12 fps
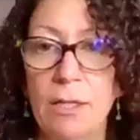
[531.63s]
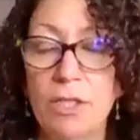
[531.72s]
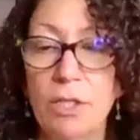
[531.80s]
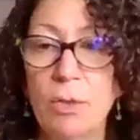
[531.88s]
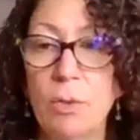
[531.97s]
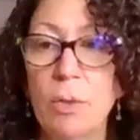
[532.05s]

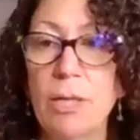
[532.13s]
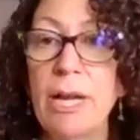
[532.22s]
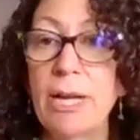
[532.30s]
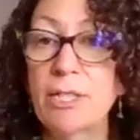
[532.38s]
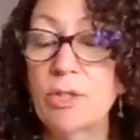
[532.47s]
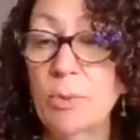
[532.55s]
So
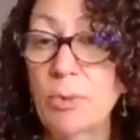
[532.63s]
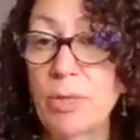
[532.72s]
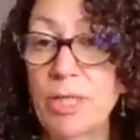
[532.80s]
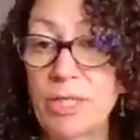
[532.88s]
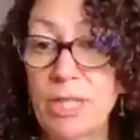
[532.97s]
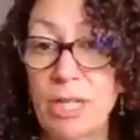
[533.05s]
next we're
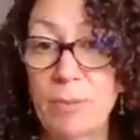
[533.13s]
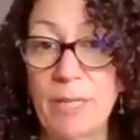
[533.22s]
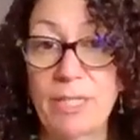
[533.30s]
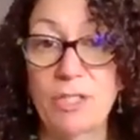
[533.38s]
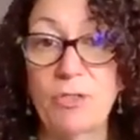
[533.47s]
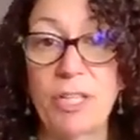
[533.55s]
going to talk
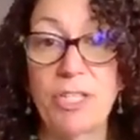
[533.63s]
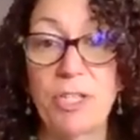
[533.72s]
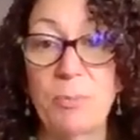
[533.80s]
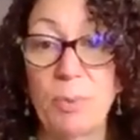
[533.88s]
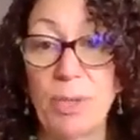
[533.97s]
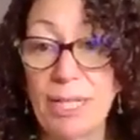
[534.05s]
about
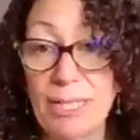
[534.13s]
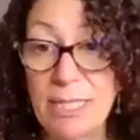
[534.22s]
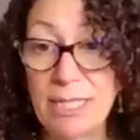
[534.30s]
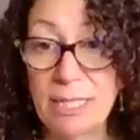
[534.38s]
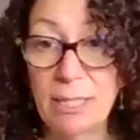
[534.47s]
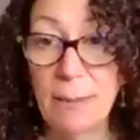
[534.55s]
stretched
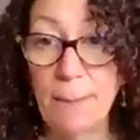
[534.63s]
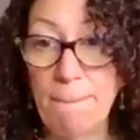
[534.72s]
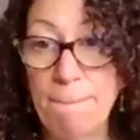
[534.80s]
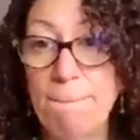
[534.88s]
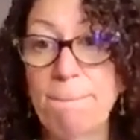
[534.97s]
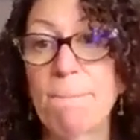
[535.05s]
blending.
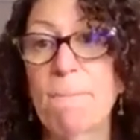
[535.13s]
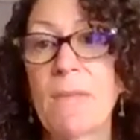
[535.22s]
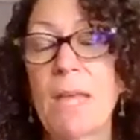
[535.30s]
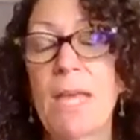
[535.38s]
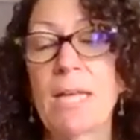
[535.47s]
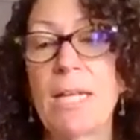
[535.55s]

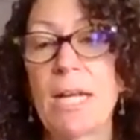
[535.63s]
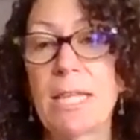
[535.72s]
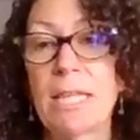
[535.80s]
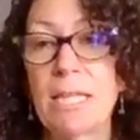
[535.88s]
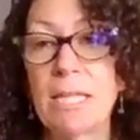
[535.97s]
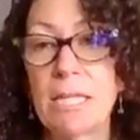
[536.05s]
And I
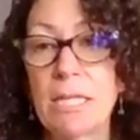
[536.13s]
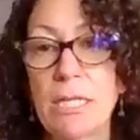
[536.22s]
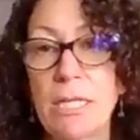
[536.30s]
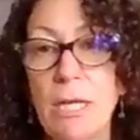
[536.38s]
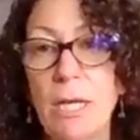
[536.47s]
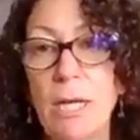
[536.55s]
think
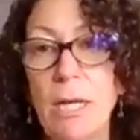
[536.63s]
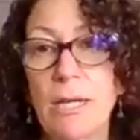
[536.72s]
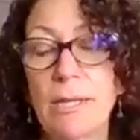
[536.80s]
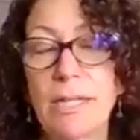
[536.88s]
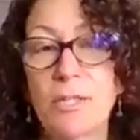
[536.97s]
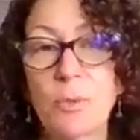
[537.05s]

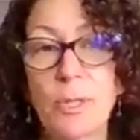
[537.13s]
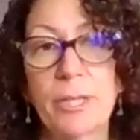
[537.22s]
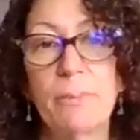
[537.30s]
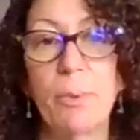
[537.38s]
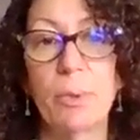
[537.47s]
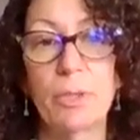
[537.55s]
that it's really
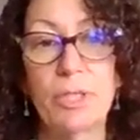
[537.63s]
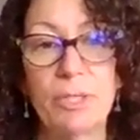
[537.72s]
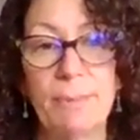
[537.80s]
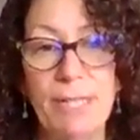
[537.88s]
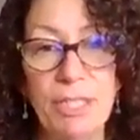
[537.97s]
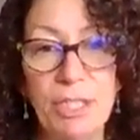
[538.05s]
important
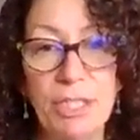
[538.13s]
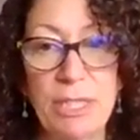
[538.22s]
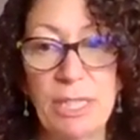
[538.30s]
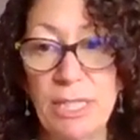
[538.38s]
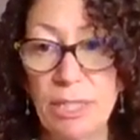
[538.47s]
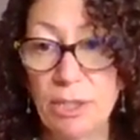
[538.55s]
to mention
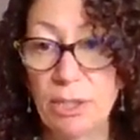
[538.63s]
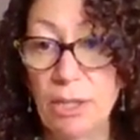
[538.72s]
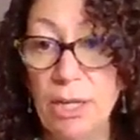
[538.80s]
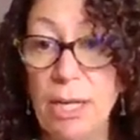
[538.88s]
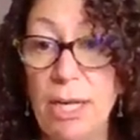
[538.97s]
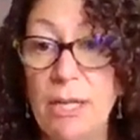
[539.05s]
here
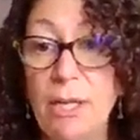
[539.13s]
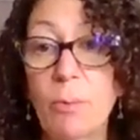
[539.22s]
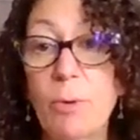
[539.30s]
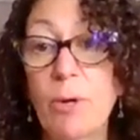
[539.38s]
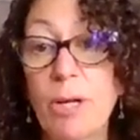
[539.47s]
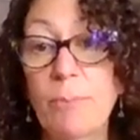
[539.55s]
that
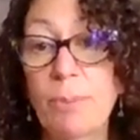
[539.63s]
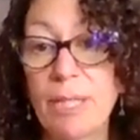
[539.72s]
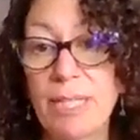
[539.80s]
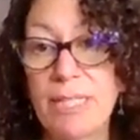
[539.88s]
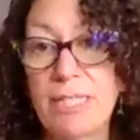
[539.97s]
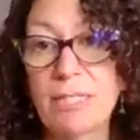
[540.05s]
we want to
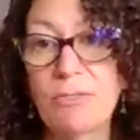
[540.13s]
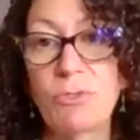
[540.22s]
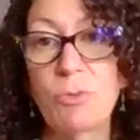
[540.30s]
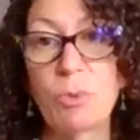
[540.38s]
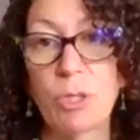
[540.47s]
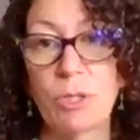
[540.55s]
place those
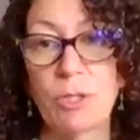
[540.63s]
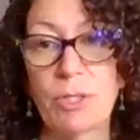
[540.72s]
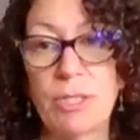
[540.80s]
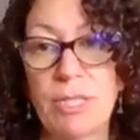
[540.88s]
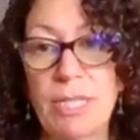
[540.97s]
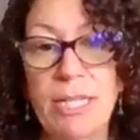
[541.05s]

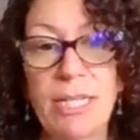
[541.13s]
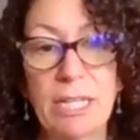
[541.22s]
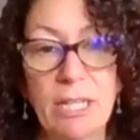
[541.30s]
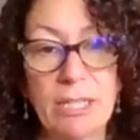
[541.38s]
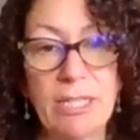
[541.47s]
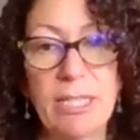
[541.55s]
words in the
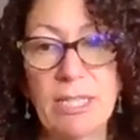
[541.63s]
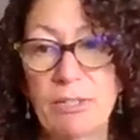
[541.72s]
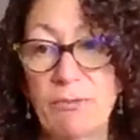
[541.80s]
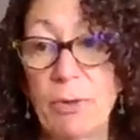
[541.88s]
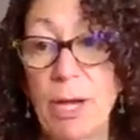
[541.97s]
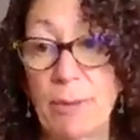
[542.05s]
context
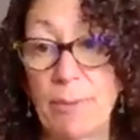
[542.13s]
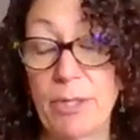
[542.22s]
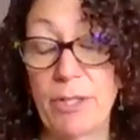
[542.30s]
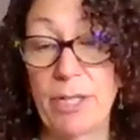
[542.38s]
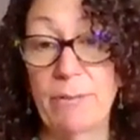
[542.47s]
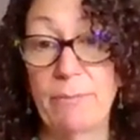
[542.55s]
of
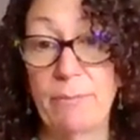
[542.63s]
vocabulary.